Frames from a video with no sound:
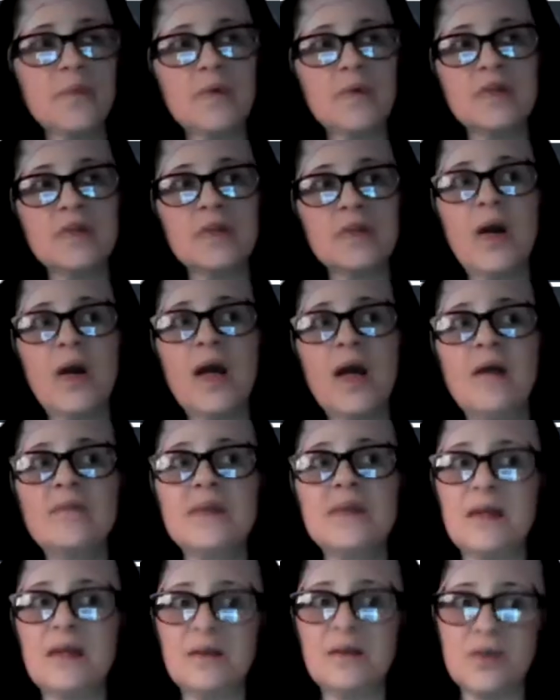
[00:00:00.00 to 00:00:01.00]
So I have
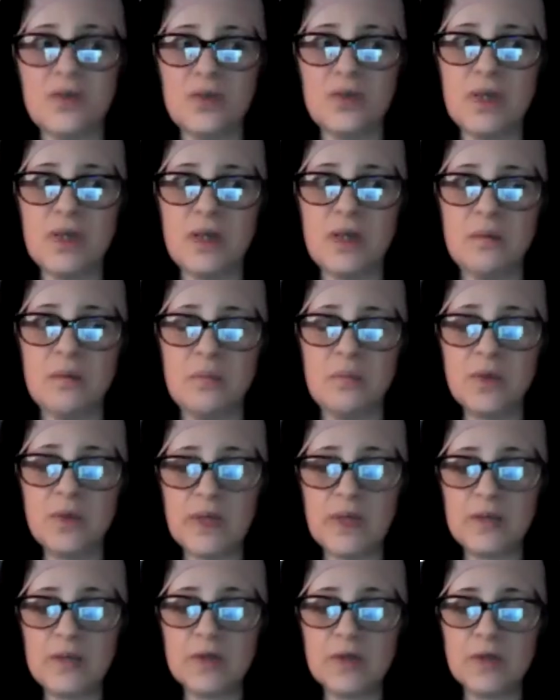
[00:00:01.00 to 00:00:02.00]
the cancer gene
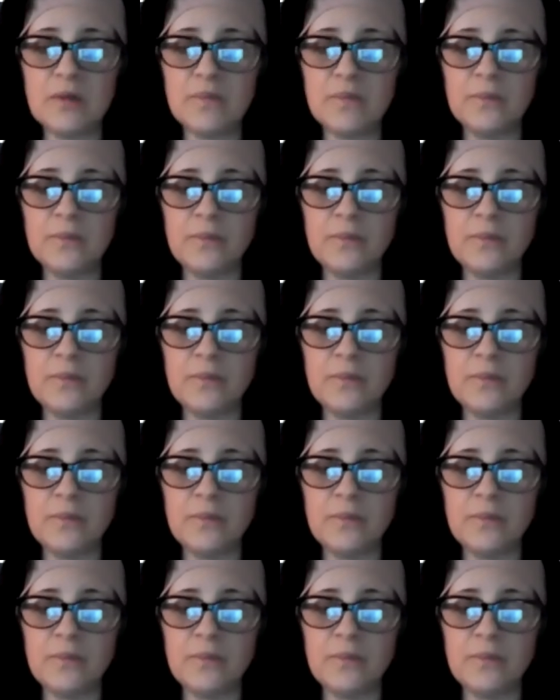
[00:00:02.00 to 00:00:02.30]
mutation.